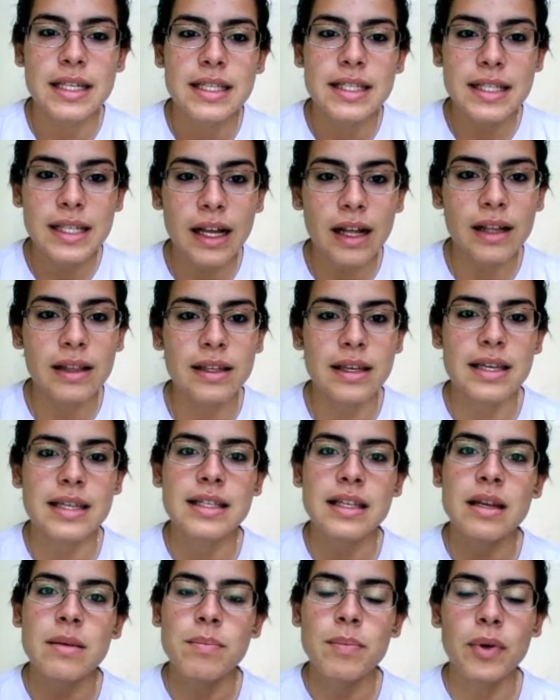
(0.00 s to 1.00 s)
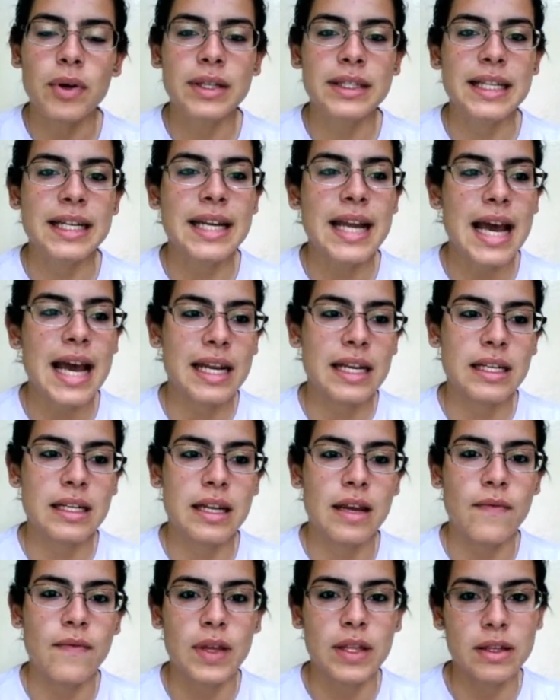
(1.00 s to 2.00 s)
Salt is an important
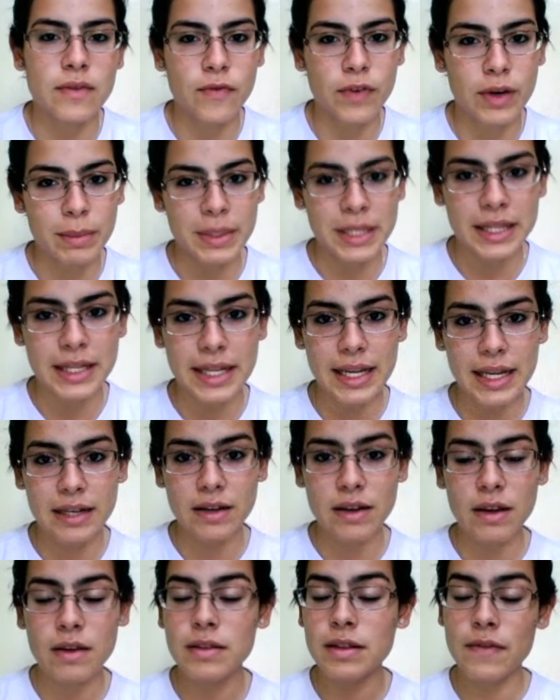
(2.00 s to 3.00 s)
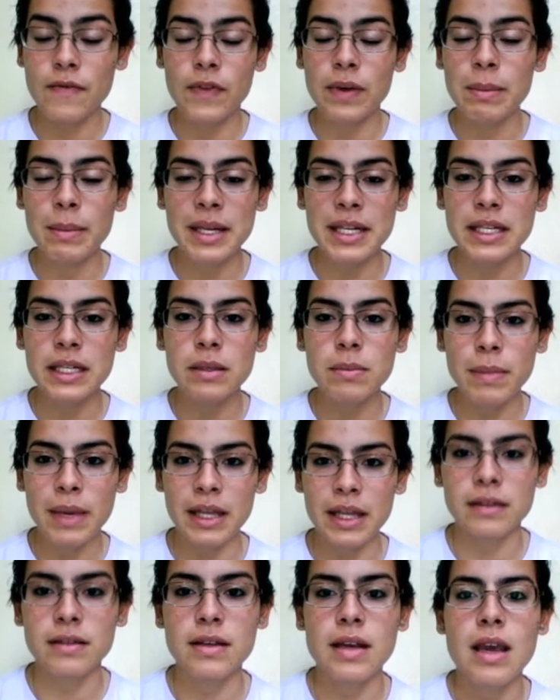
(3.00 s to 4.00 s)
additive in the fermented
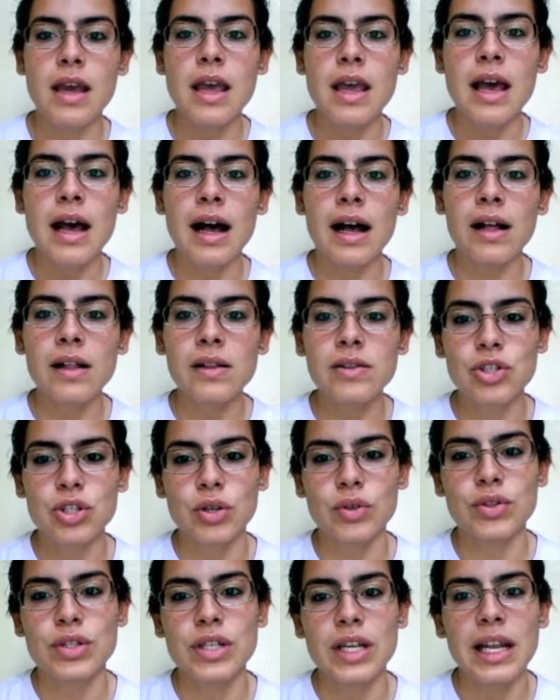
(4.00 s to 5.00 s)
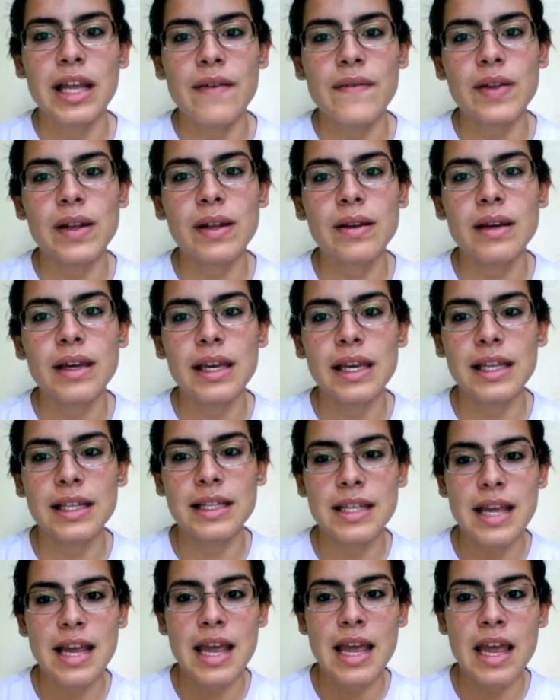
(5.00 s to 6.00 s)
meat, although the level
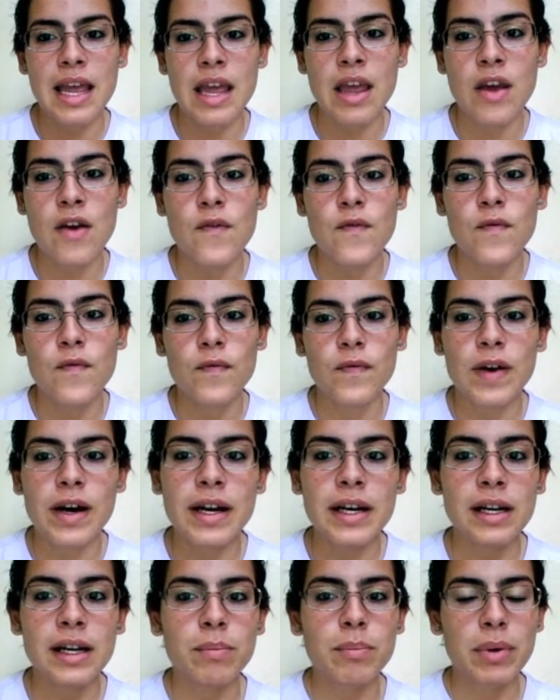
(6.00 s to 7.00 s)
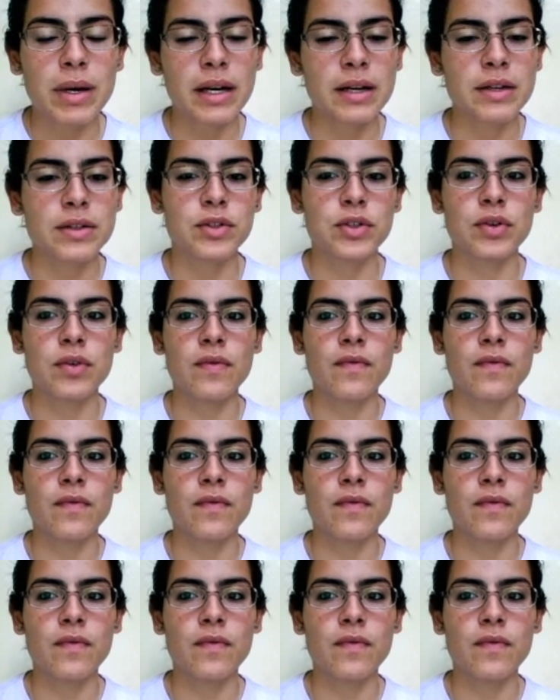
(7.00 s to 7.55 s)
in the final products